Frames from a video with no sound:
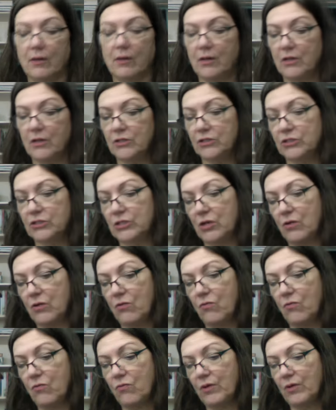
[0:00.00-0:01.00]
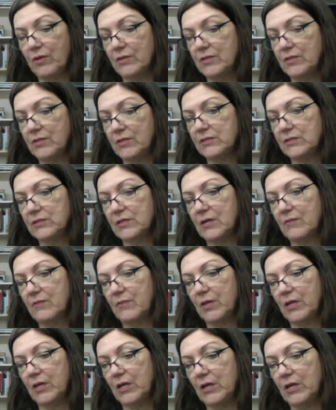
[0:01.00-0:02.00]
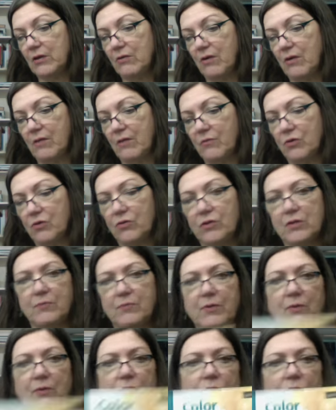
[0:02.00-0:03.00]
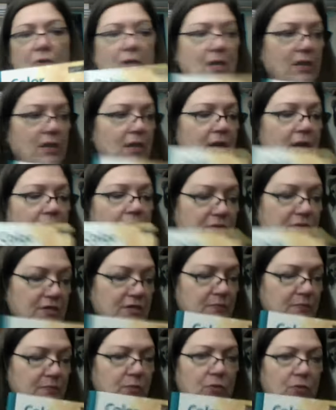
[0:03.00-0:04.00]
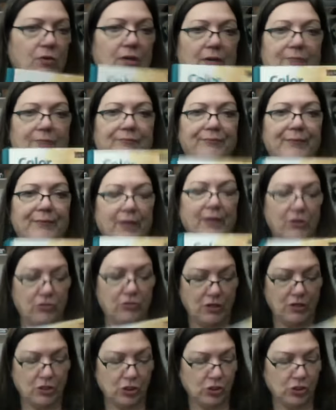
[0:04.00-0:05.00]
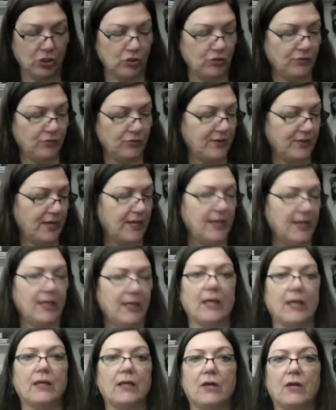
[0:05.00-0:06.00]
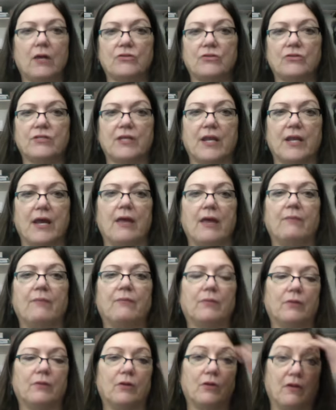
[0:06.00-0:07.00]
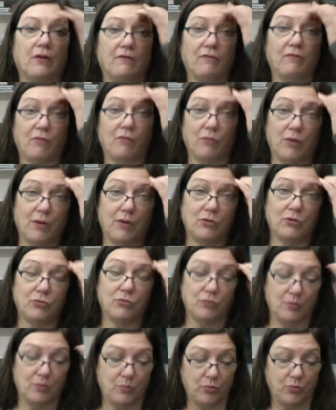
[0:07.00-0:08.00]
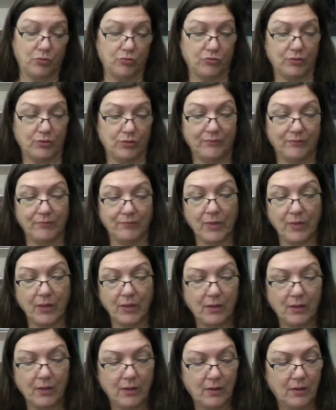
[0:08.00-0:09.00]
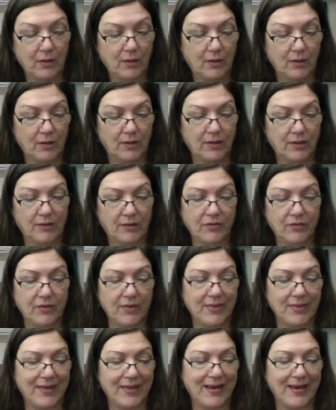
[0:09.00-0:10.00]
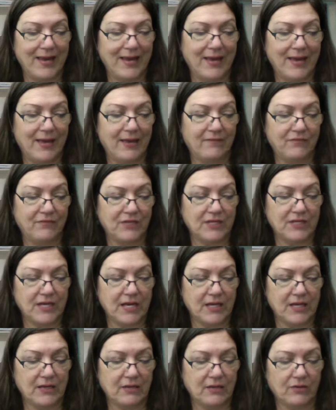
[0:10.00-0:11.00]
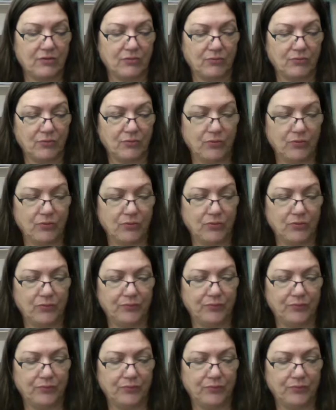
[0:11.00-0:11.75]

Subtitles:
So in this coming year, I'm going to be working a lot with this book and trying to learn how to get colors that I'm looking for when I'm doing a portrait. The other thing that I have done through,